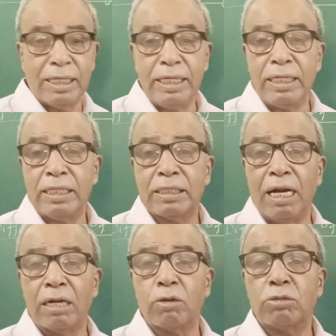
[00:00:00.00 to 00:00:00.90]
slit
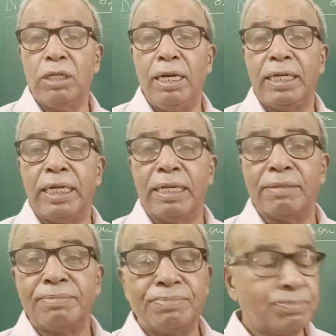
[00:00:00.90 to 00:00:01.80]
start
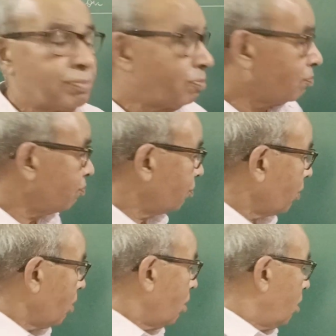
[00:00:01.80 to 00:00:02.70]
oscillating
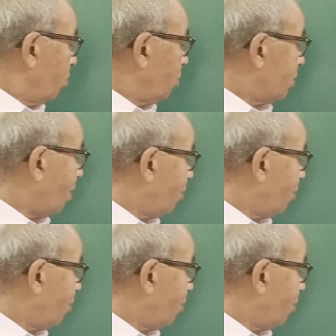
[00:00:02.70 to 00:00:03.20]
with the